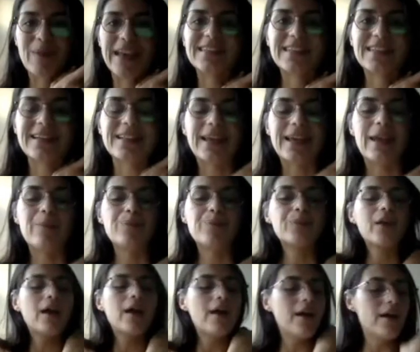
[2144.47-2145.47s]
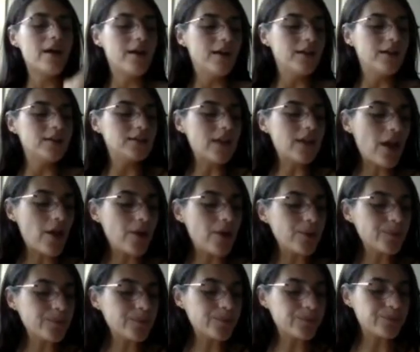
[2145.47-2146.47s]
basically.
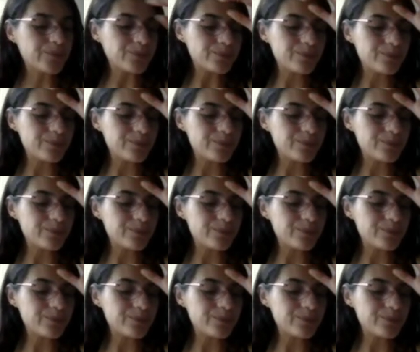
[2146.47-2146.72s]
So